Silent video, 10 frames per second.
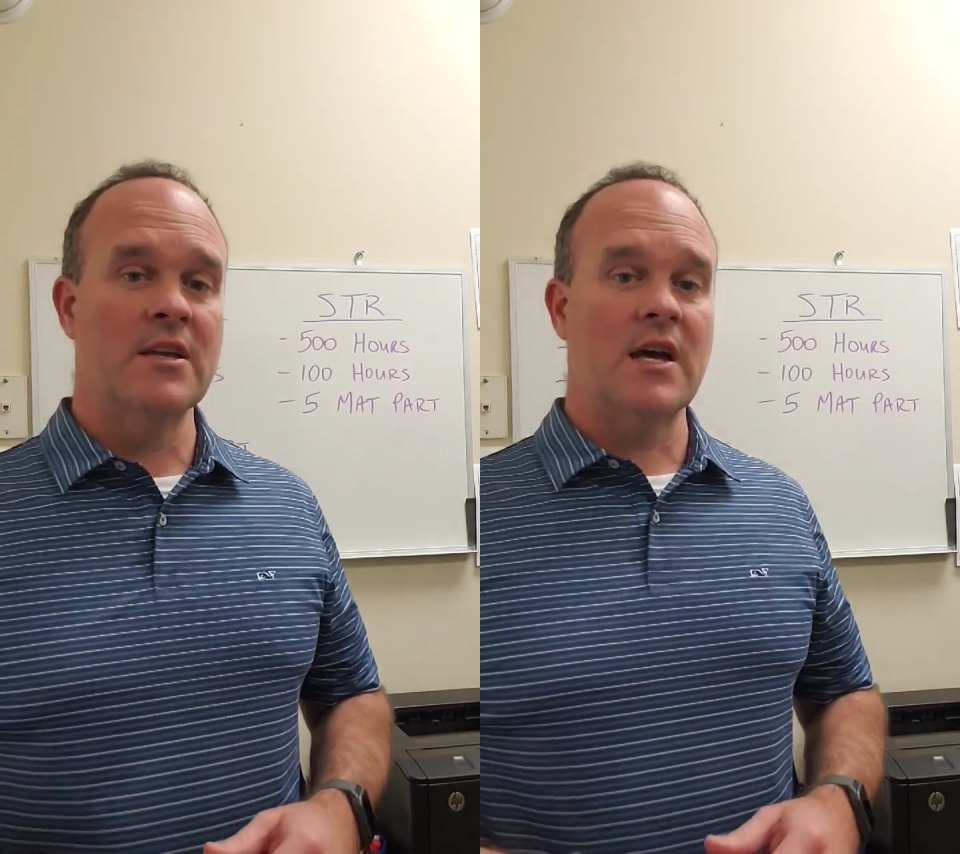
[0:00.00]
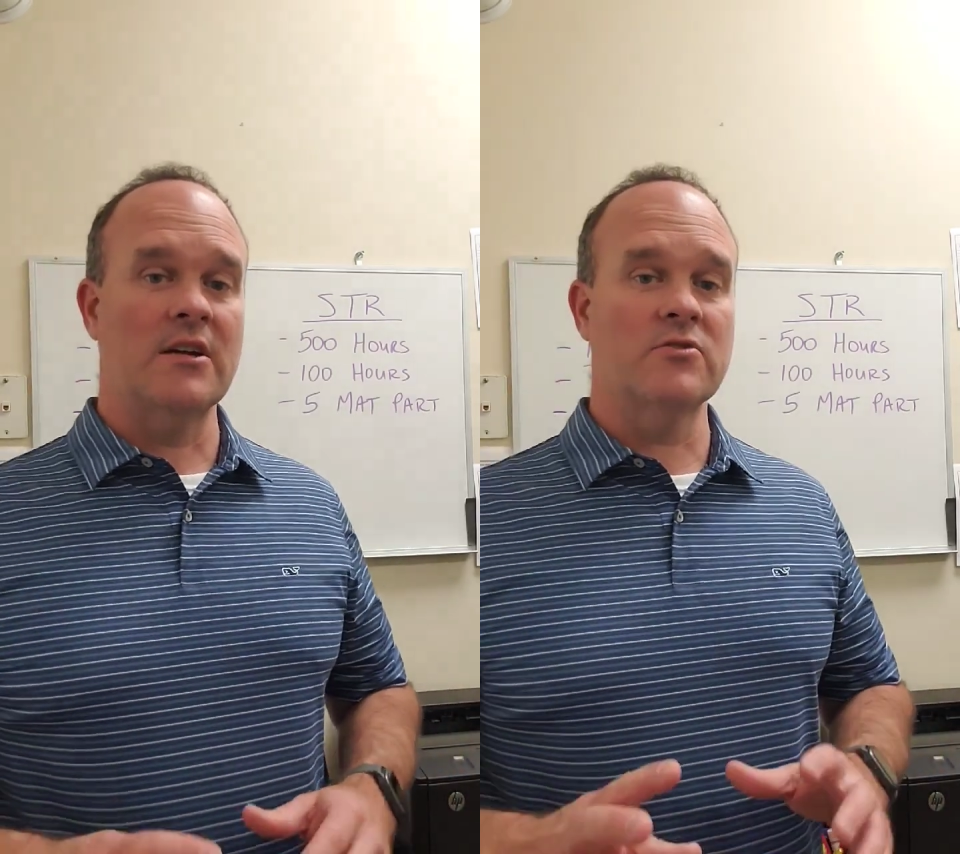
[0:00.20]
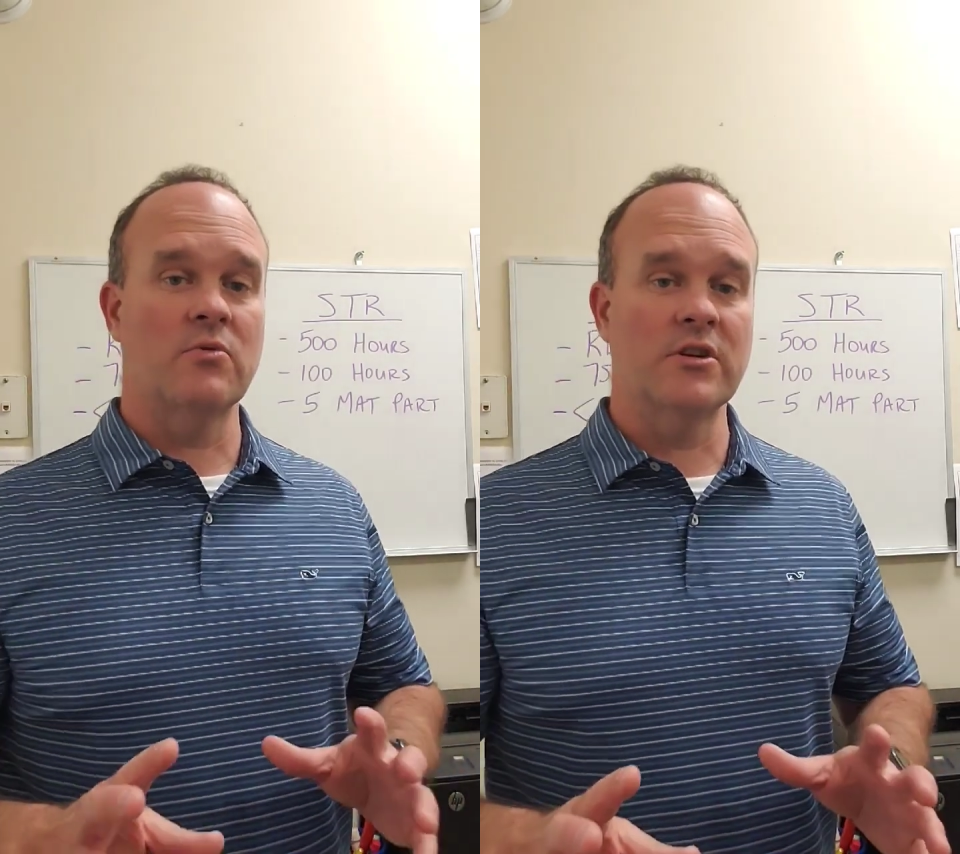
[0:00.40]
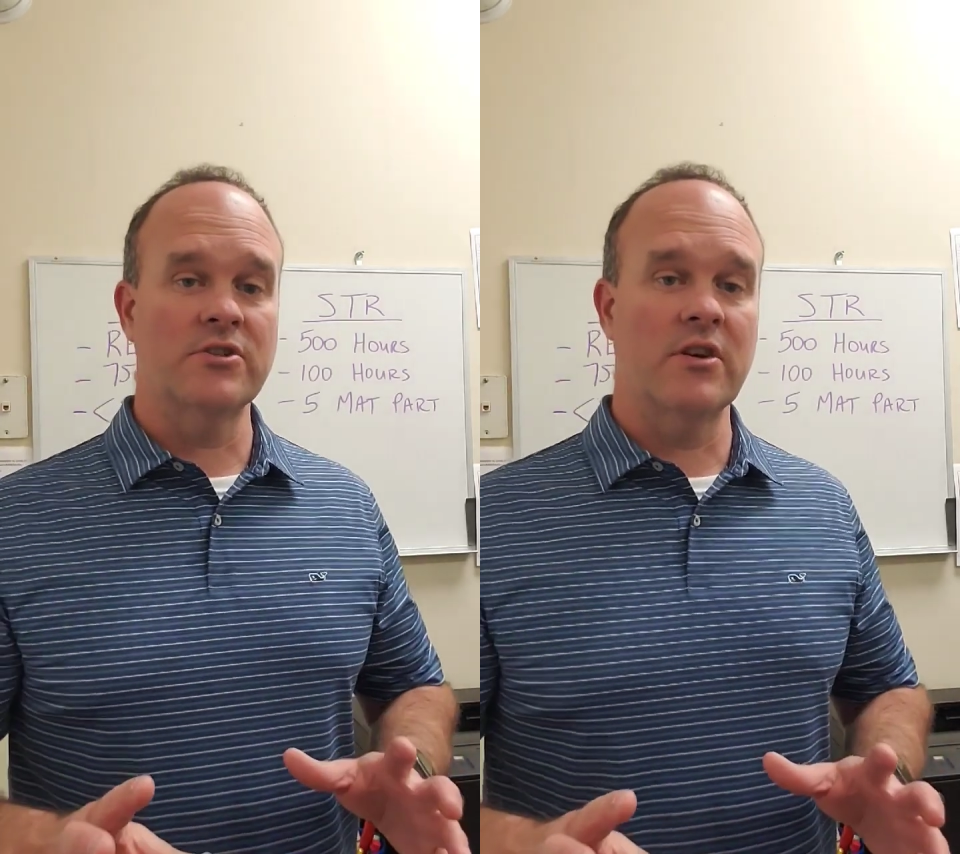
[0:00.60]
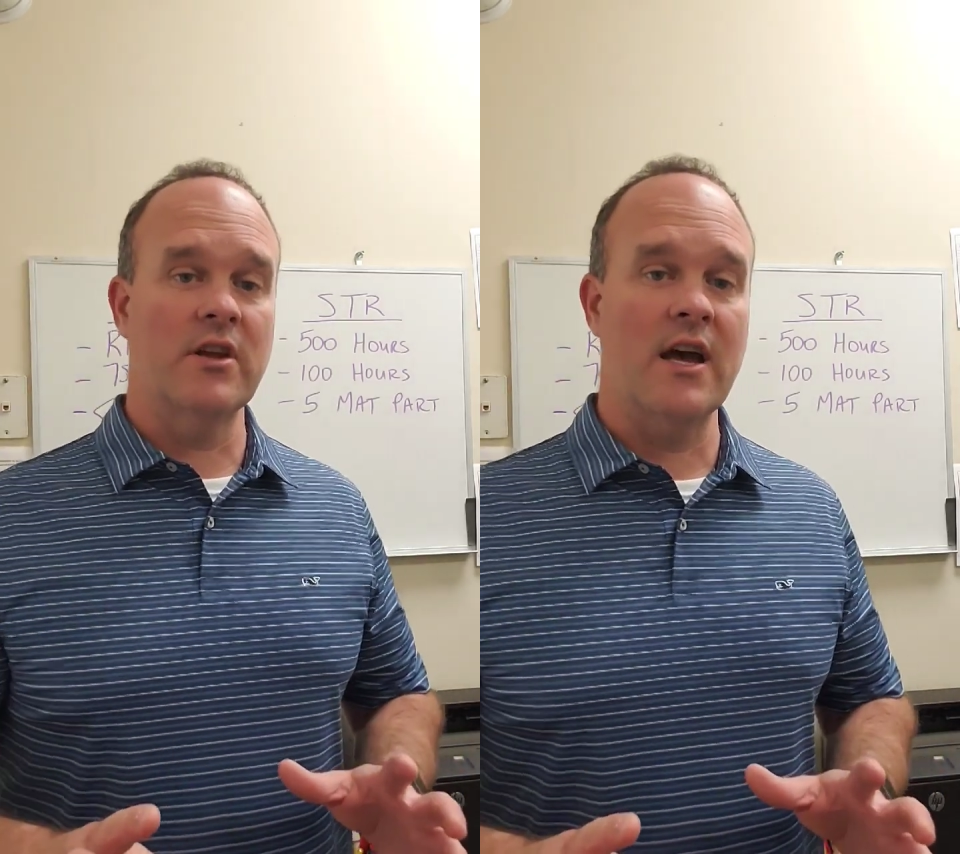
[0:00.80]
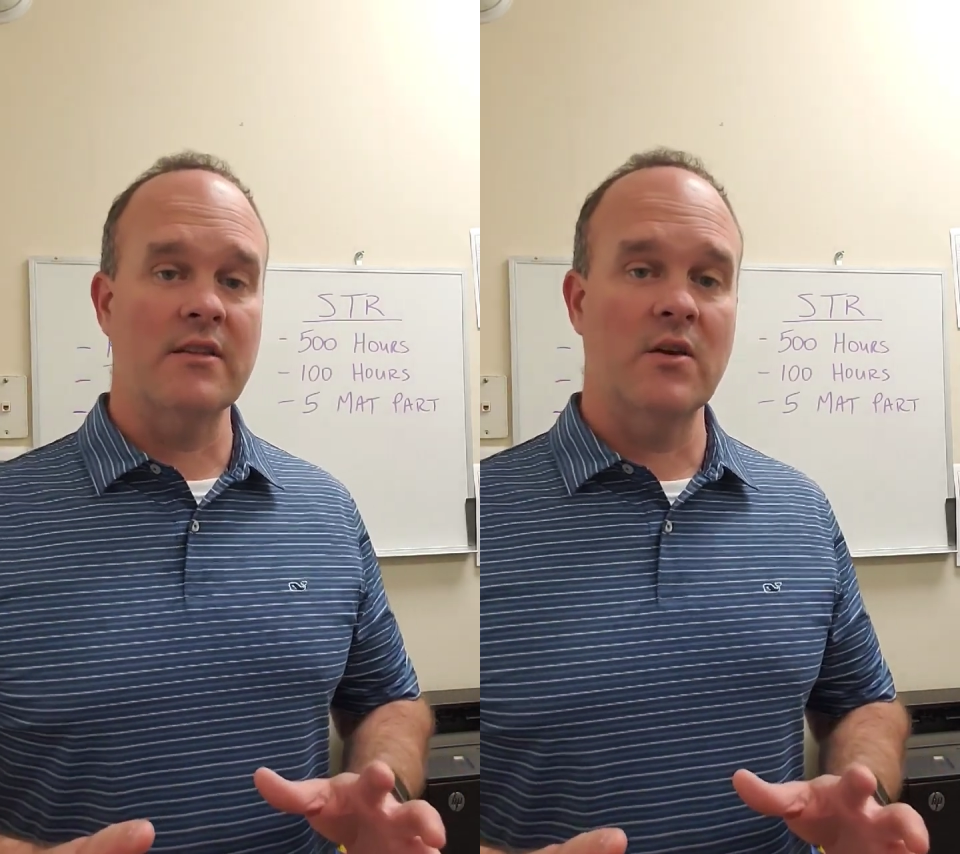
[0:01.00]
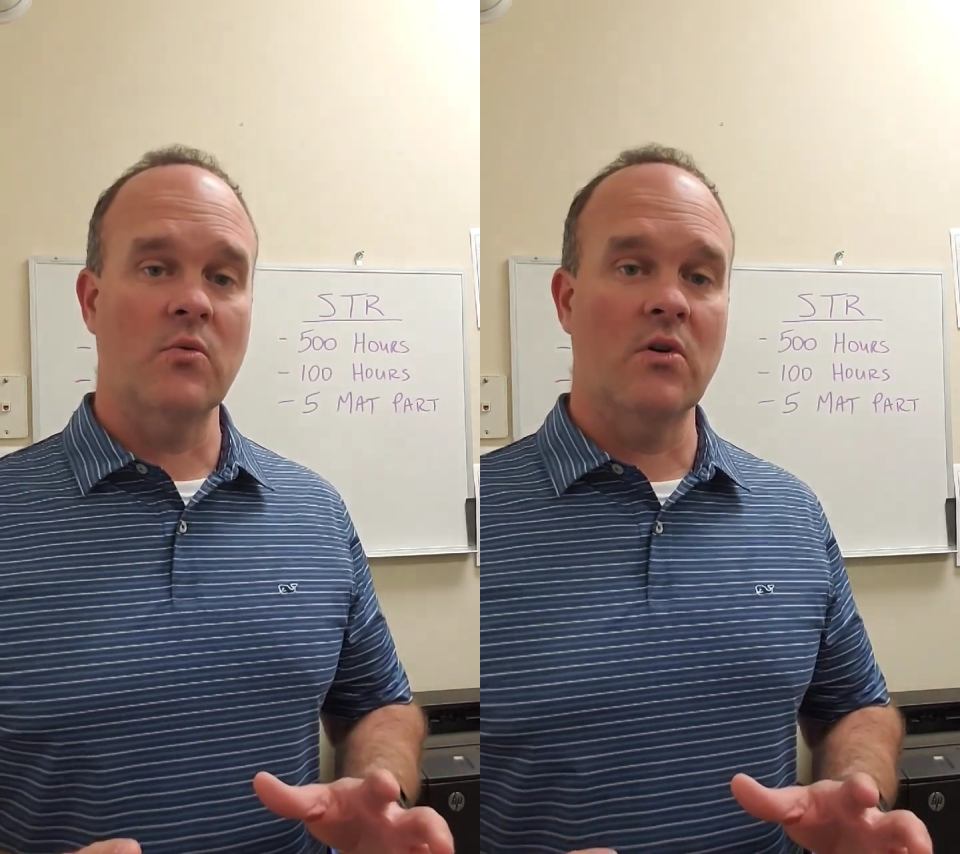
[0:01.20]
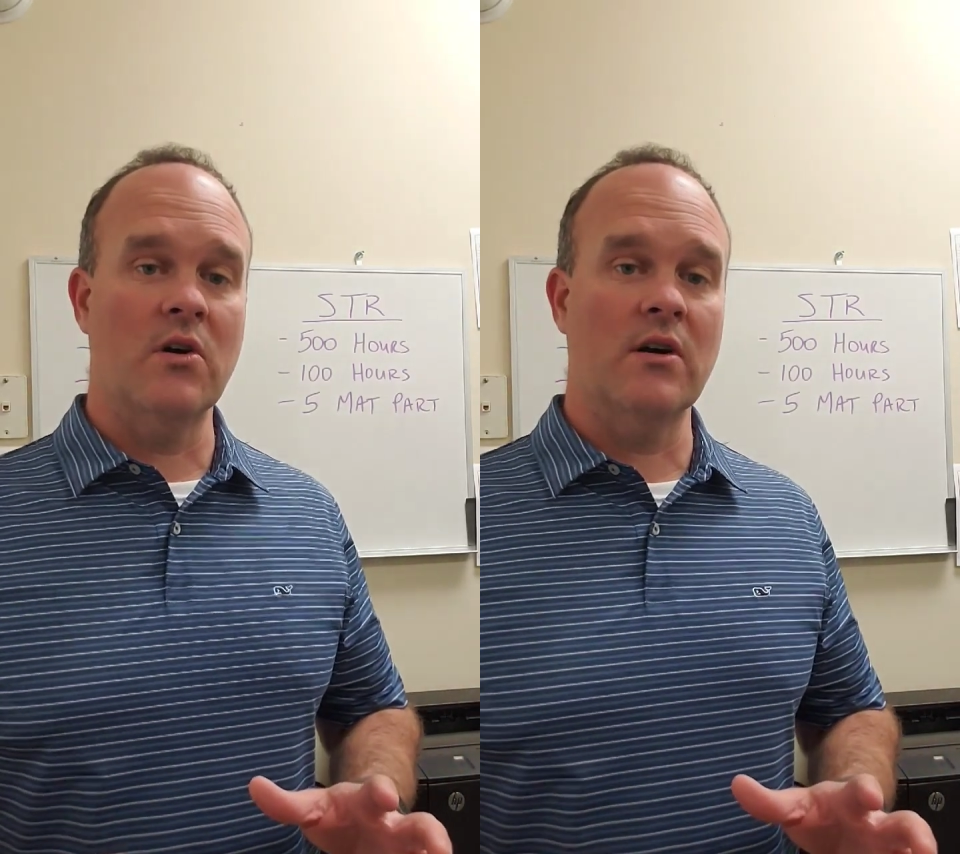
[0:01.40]
I just want to show you how they
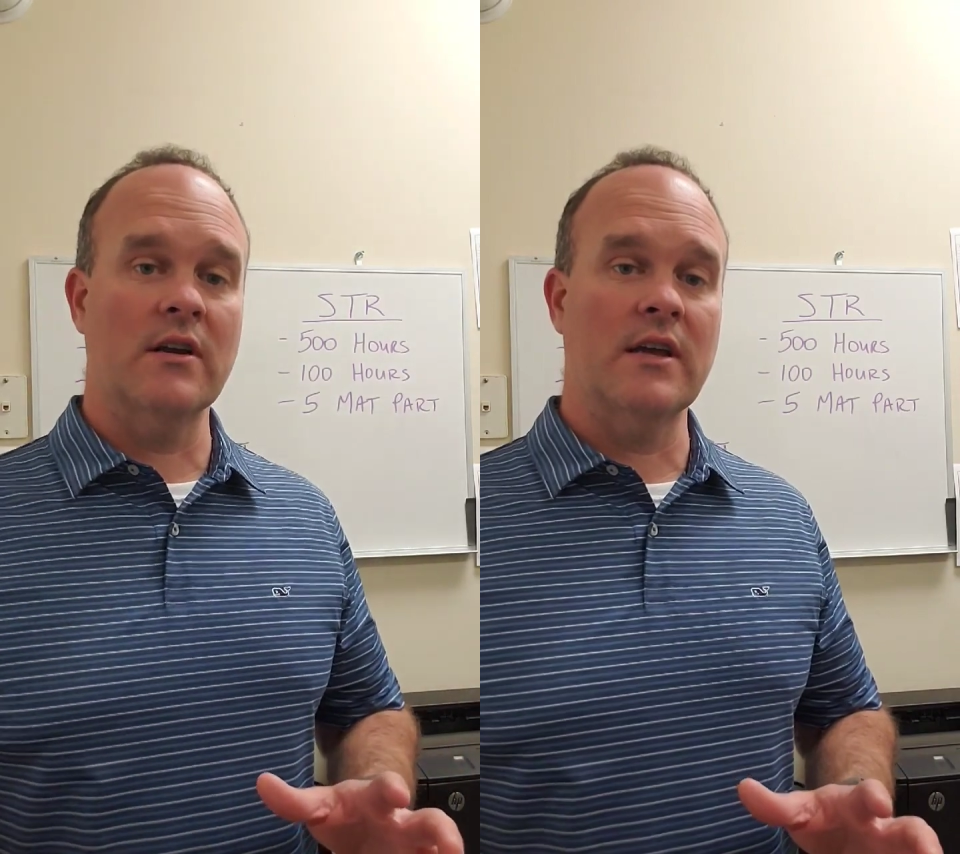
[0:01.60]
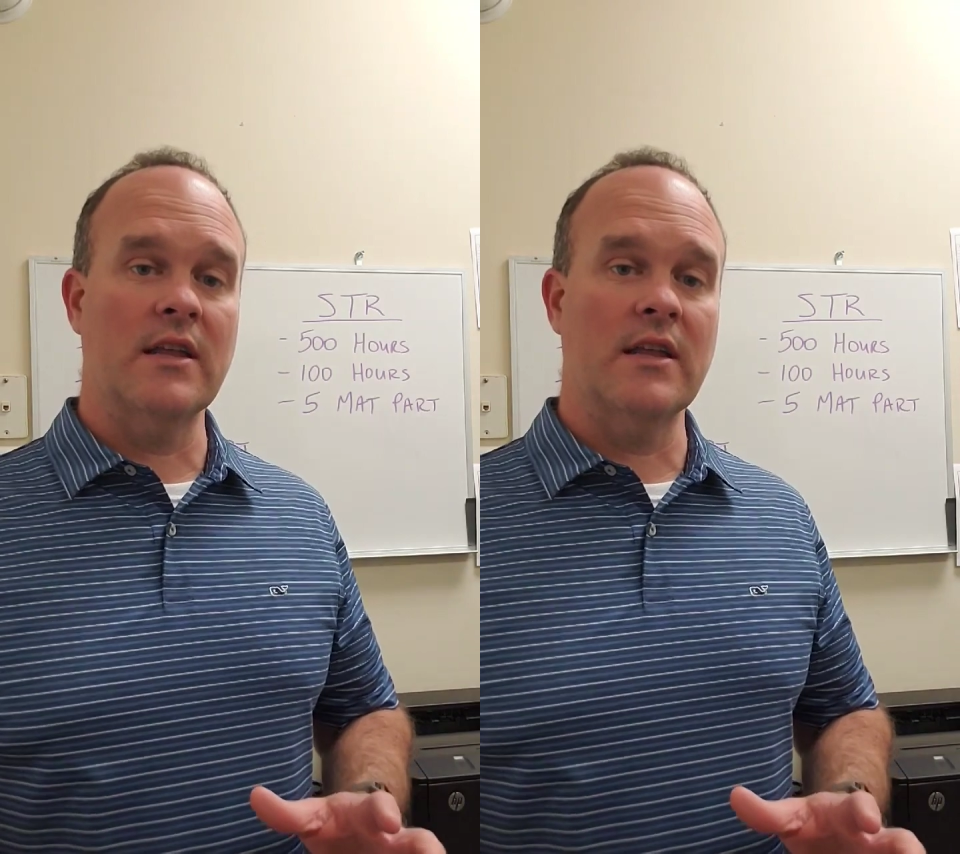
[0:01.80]
work